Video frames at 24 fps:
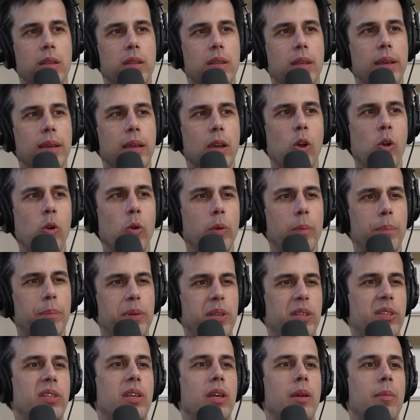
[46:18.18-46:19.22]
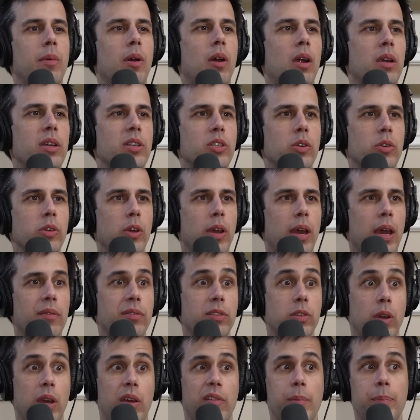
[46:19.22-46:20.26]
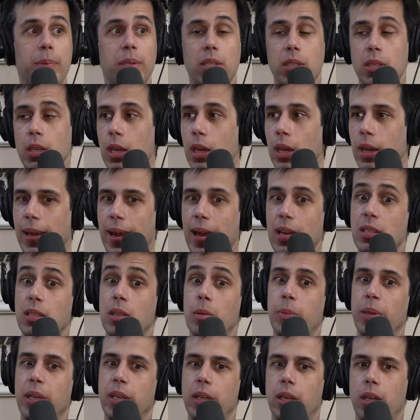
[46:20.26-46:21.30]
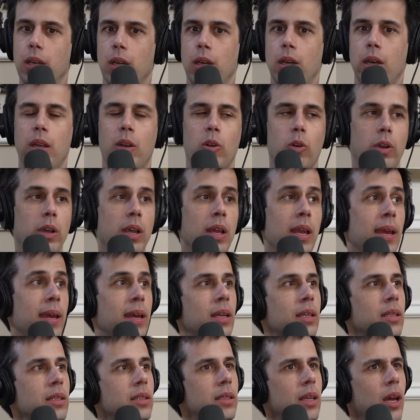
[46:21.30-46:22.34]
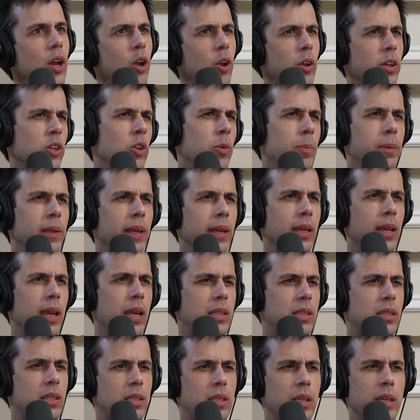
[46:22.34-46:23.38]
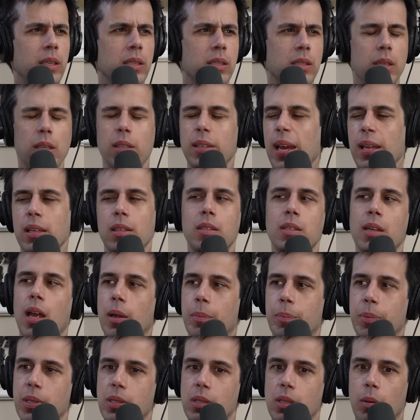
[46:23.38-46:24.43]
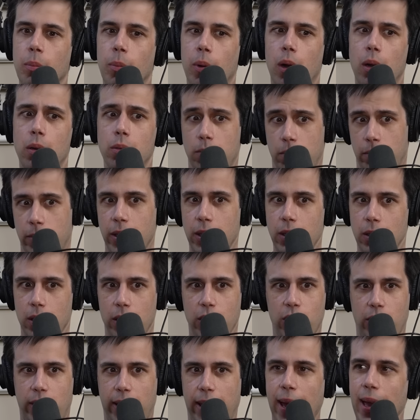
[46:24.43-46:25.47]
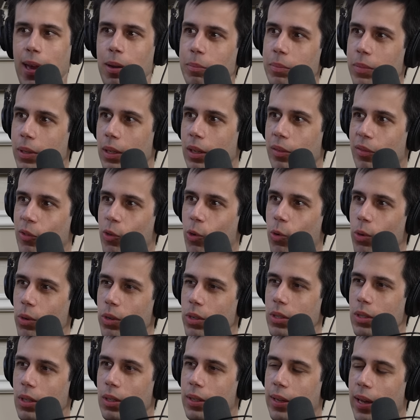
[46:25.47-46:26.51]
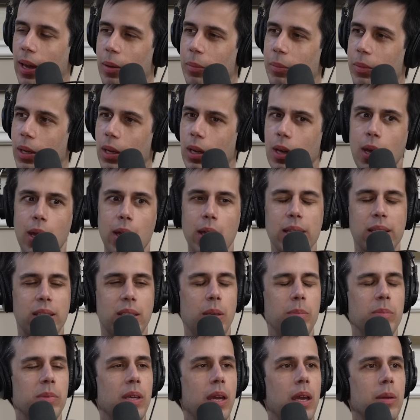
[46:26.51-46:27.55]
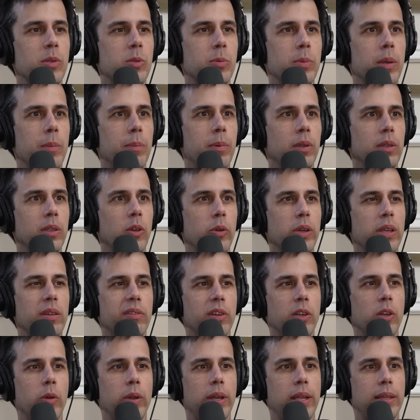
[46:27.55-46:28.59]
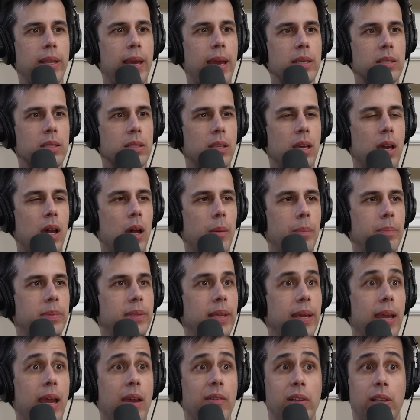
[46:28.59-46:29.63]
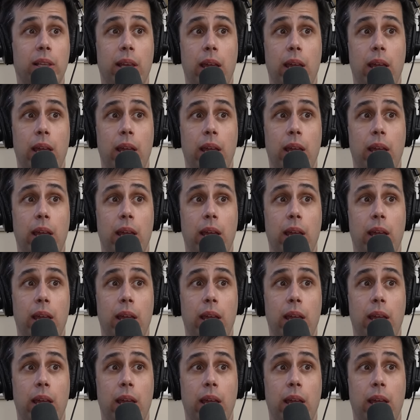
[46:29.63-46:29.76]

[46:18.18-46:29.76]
think, oh, PCMR, so you have to have a PC, has to be good, or you're playing at 60. That's not PCMR. It can be, of course, it can sure. be. Sometimes people don't even own a desktop; they have a